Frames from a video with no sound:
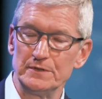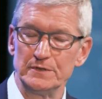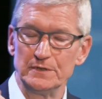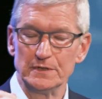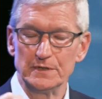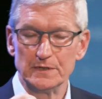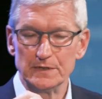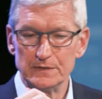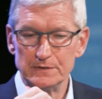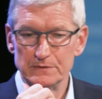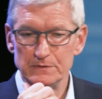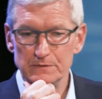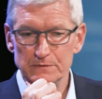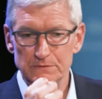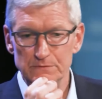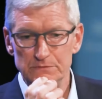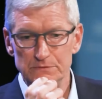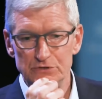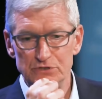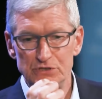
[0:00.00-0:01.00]
uh,
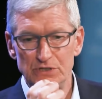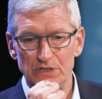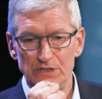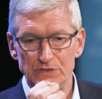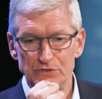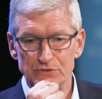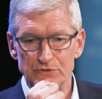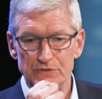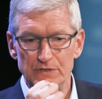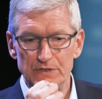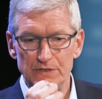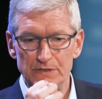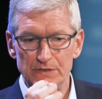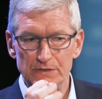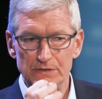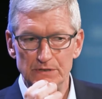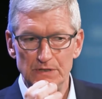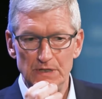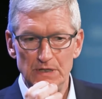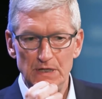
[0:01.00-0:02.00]
change
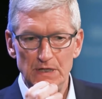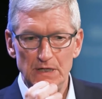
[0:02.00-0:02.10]
there.